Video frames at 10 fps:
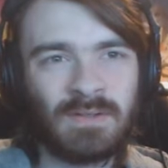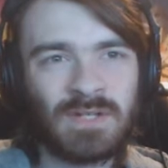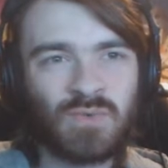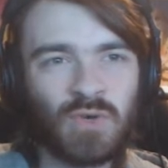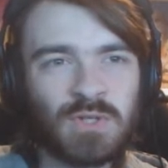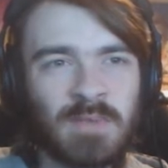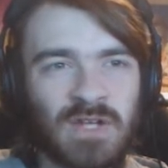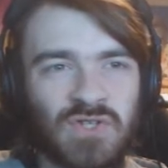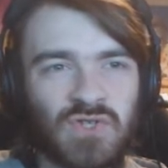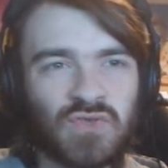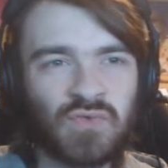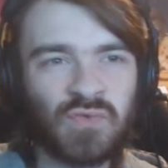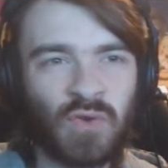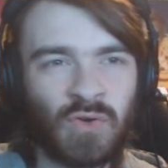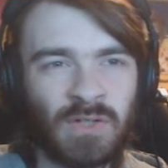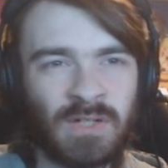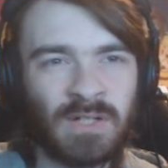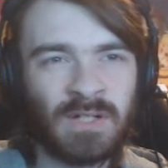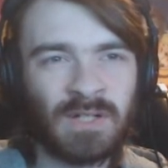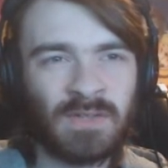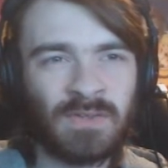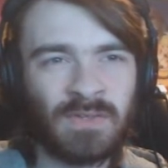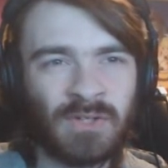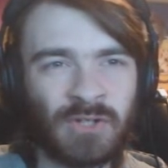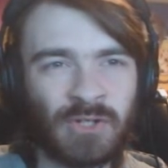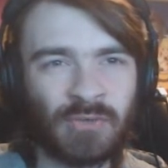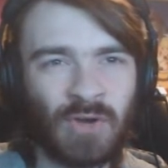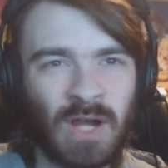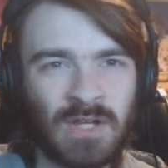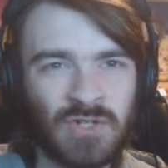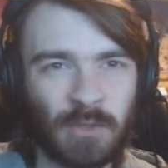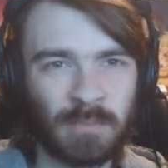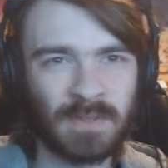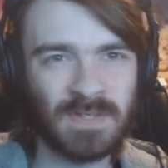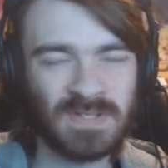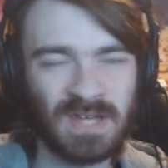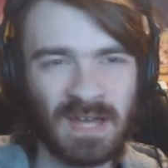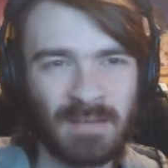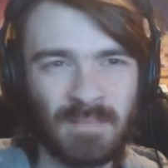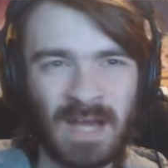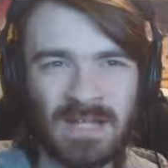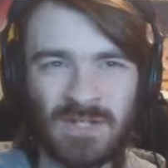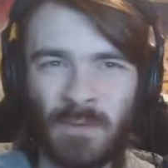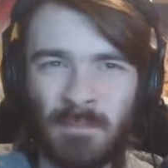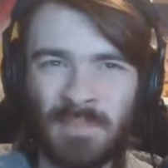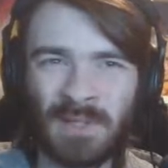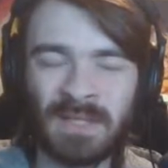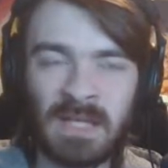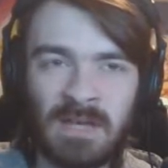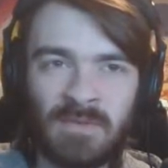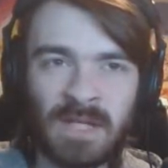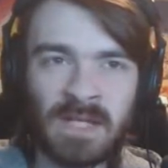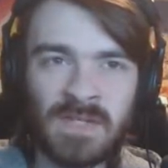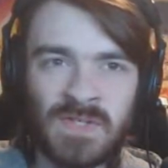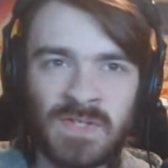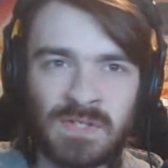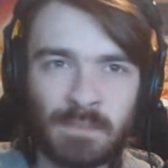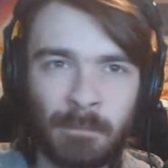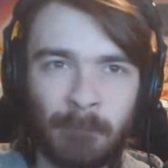Is Rock Smash stronger than Karate Chop in this game? I don't believe it is.